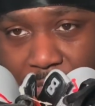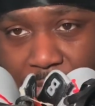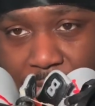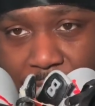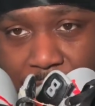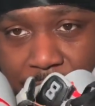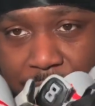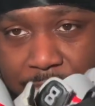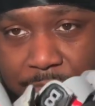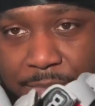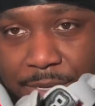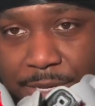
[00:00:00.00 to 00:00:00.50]

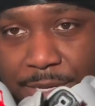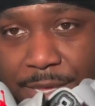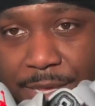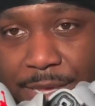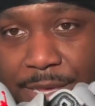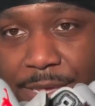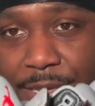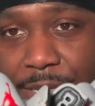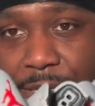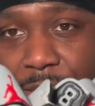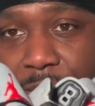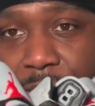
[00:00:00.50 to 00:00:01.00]
But
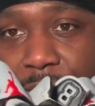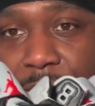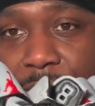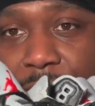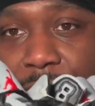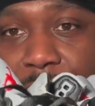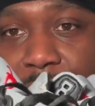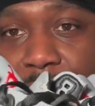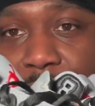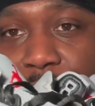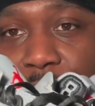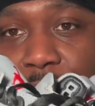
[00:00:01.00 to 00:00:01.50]
yeah, and
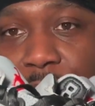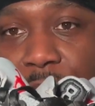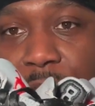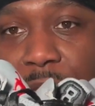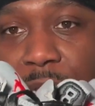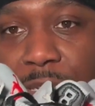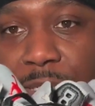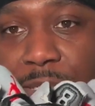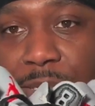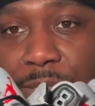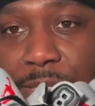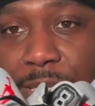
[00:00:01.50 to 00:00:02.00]
then you can
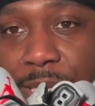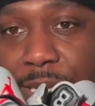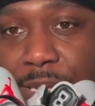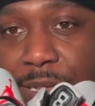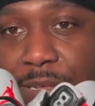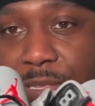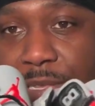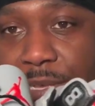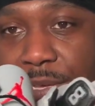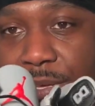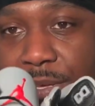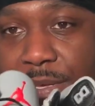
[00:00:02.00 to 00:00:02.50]
also tell
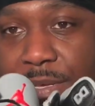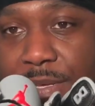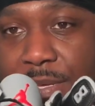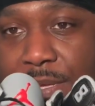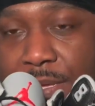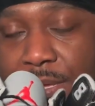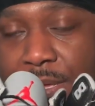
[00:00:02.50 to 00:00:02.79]
the